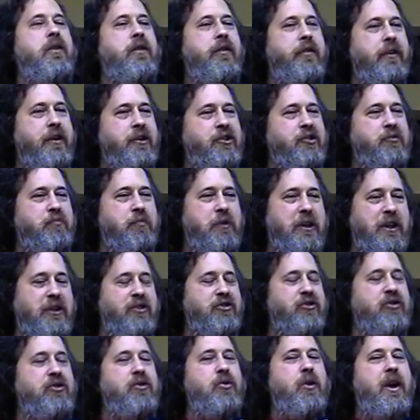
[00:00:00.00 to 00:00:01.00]
This
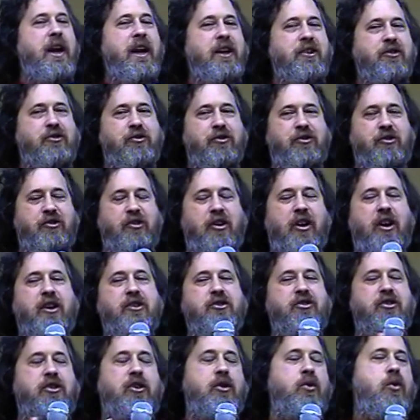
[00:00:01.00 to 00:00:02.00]
means you
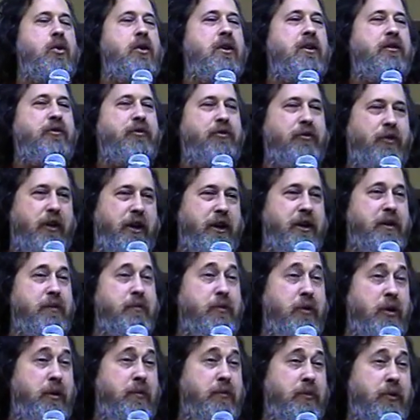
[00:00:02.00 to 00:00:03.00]
exercise your
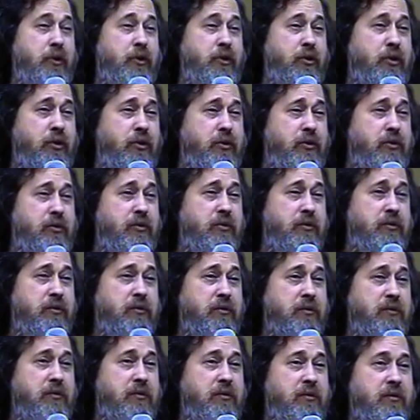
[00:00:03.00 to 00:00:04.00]
freedom number 2.
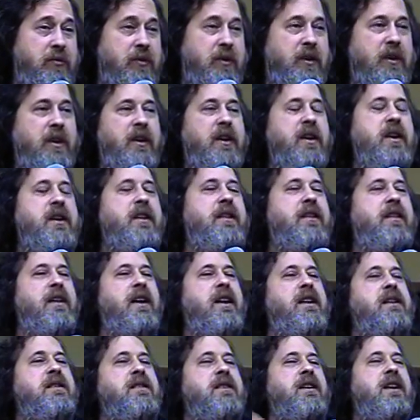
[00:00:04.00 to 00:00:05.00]

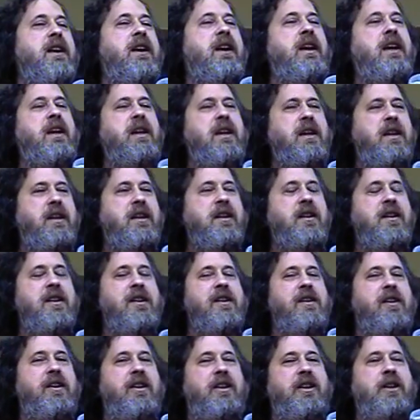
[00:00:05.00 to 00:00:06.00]
Then
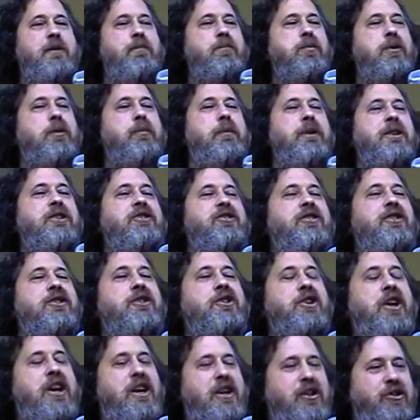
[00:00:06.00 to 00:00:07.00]
he implements the
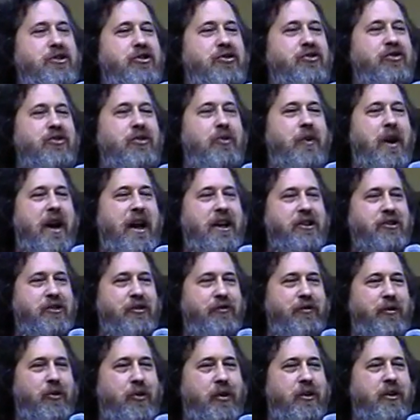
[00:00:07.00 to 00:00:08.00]
changes you
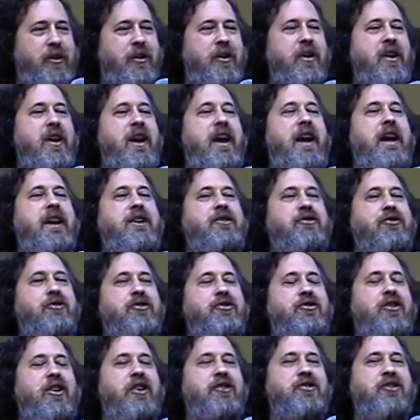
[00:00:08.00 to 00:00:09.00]
asked for,
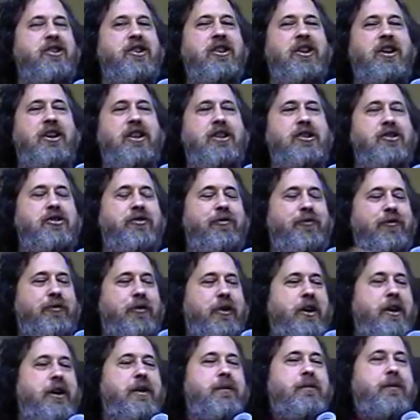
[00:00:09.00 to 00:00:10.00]
exercising his
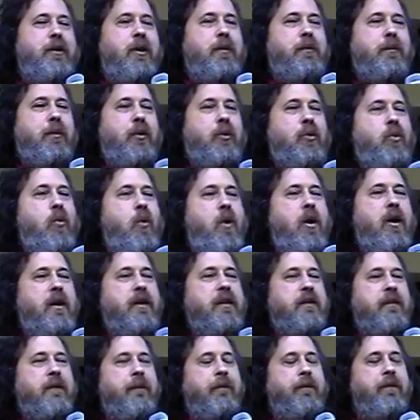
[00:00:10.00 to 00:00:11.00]
freedom number
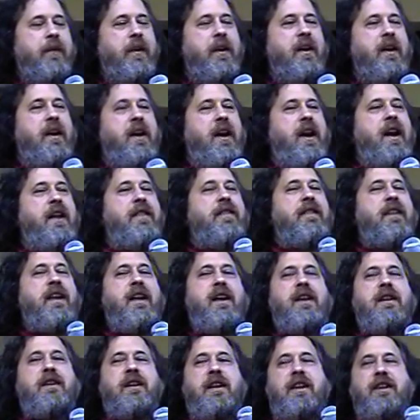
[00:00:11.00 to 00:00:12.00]
1. And
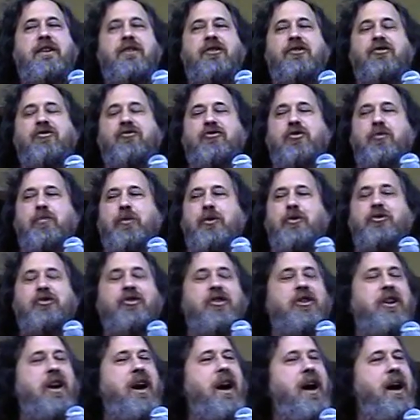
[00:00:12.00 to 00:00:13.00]
then he
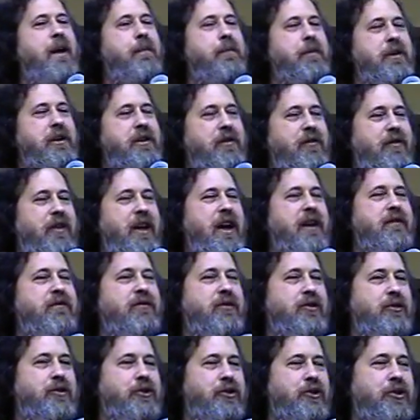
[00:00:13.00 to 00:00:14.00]
distributes a copy of
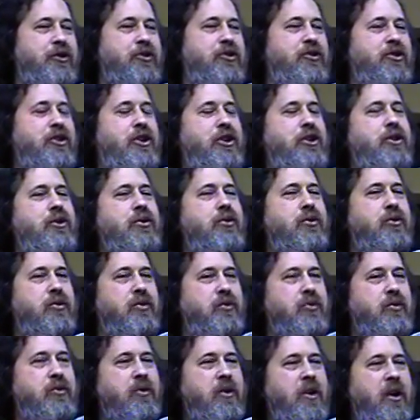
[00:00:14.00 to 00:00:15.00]
that version to
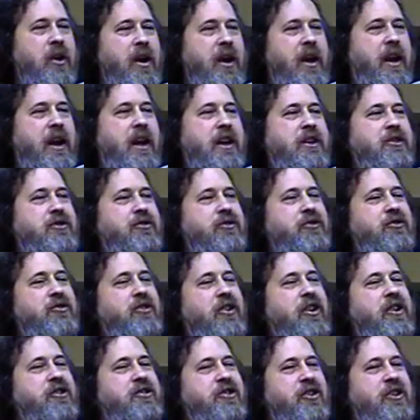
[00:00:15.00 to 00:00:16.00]
you,
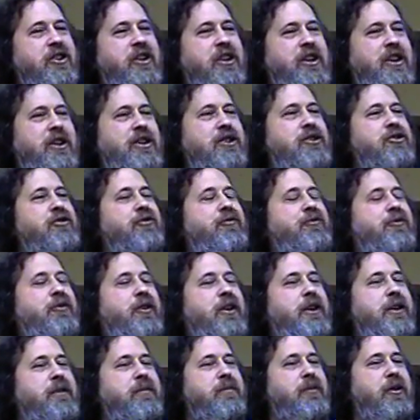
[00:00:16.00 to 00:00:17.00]
exercising his
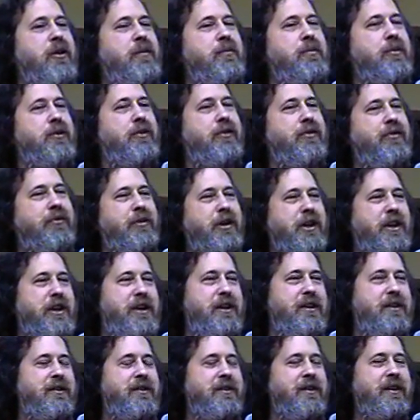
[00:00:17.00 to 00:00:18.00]
freedom number
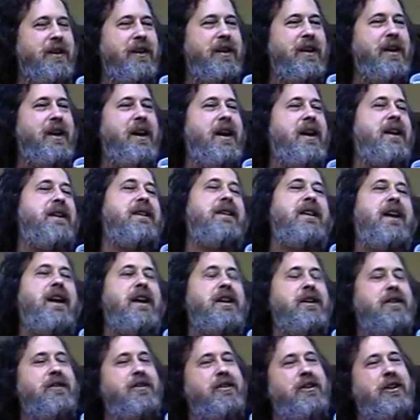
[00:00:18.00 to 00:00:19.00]
3. And
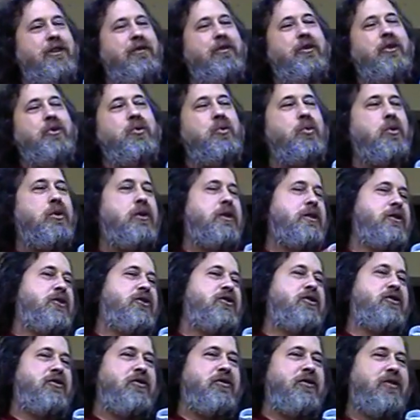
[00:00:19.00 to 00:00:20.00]
then, if it
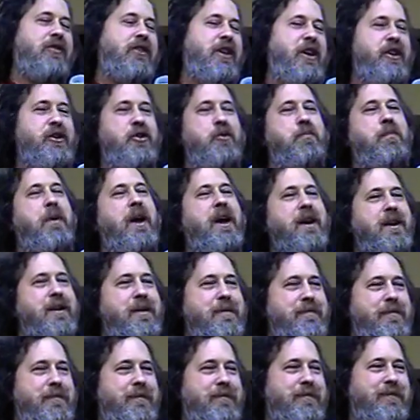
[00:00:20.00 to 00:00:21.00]
works, then you pay
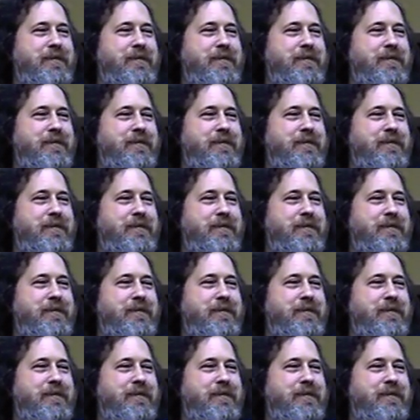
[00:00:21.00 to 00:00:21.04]
him.